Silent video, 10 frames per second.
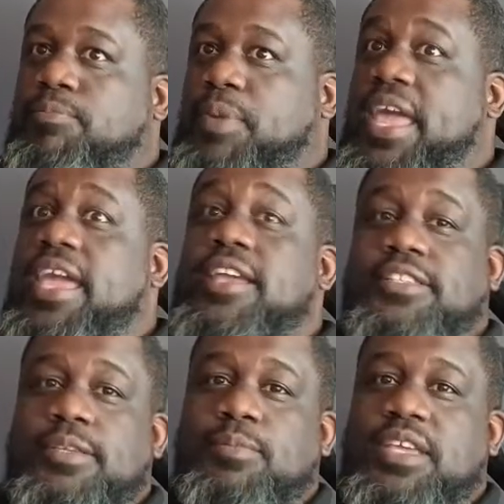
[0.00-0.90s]
pay
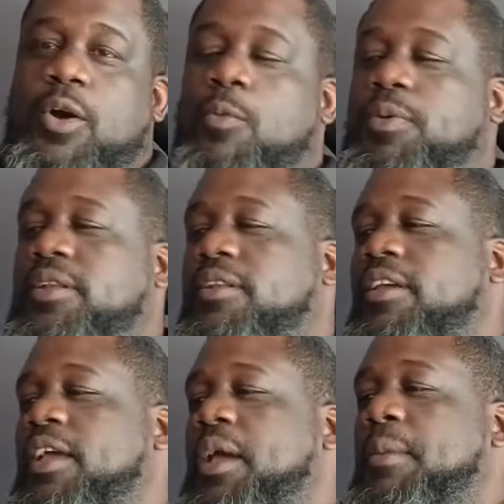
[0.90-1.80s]
to be open,
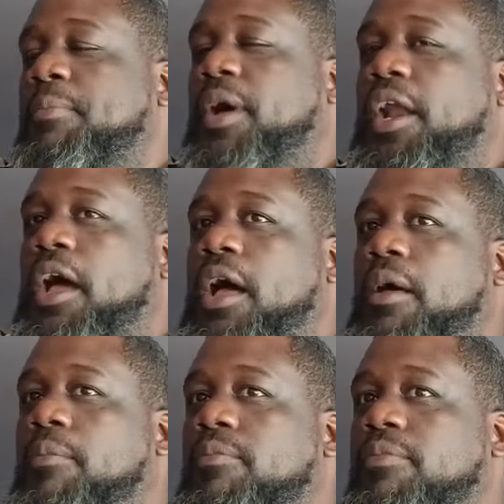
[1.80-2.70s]
but
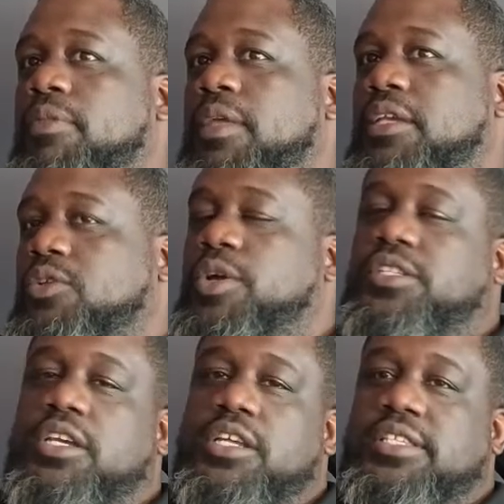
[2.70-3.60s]
it's always
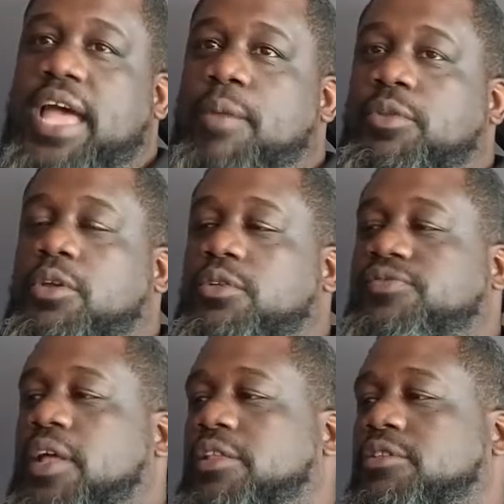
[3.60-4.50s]
a good time with those
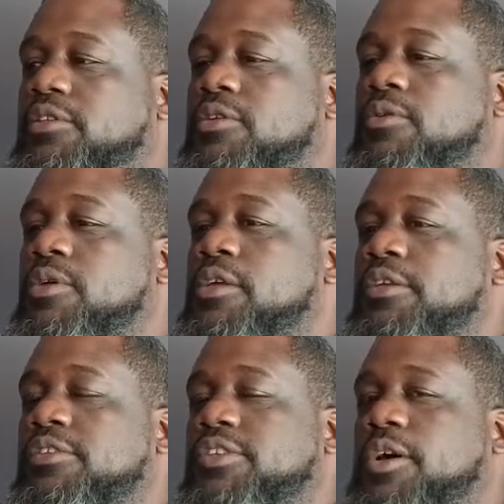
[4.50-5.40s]
fellas too.
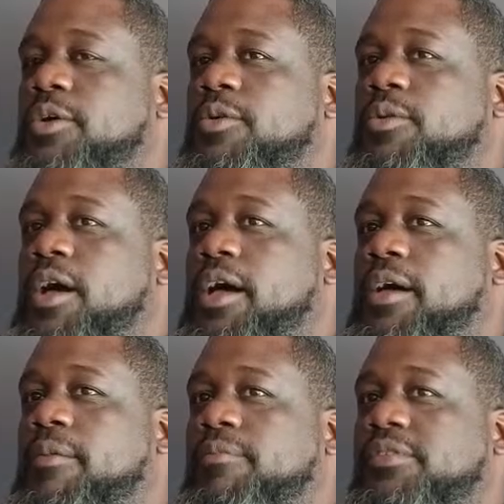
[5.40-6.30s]

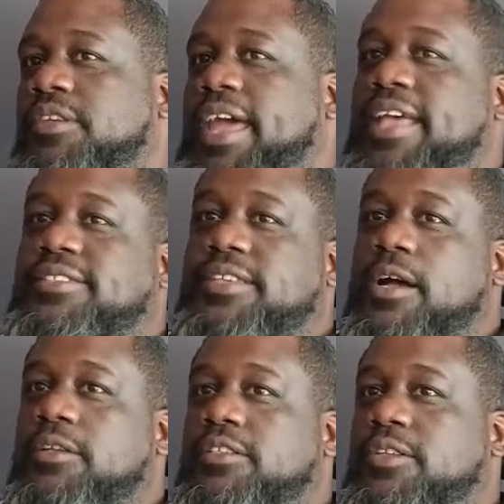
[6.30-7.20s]
So that
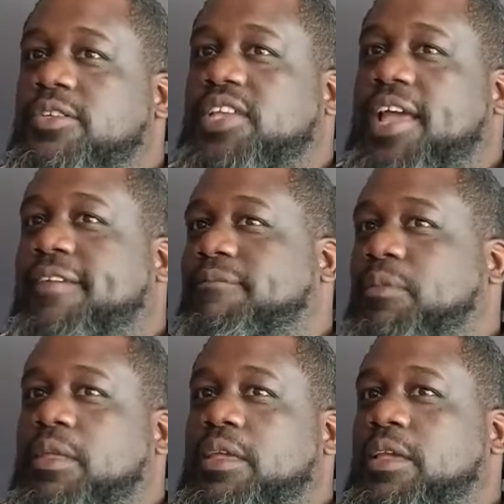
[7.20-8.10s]
sucked. So
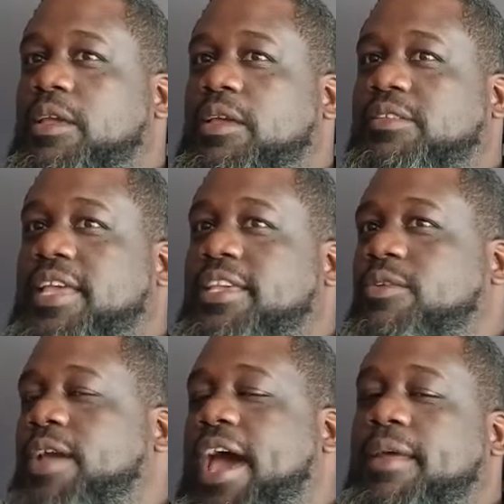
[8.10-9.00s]
it's like
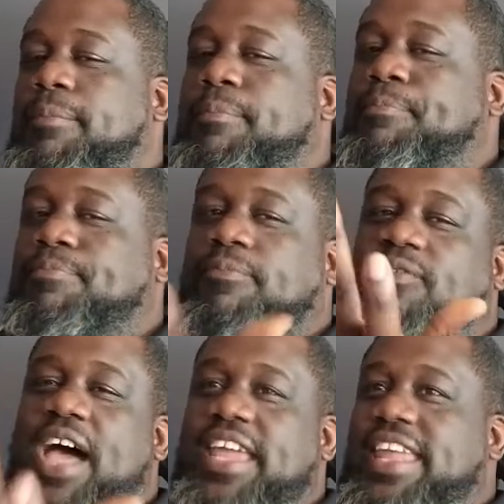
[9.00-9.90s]
you gotta
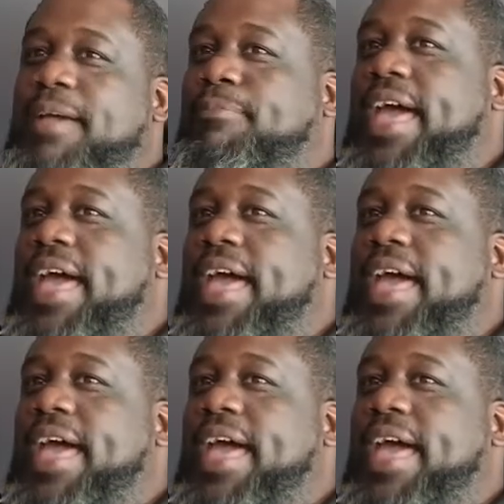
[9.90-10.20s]
find that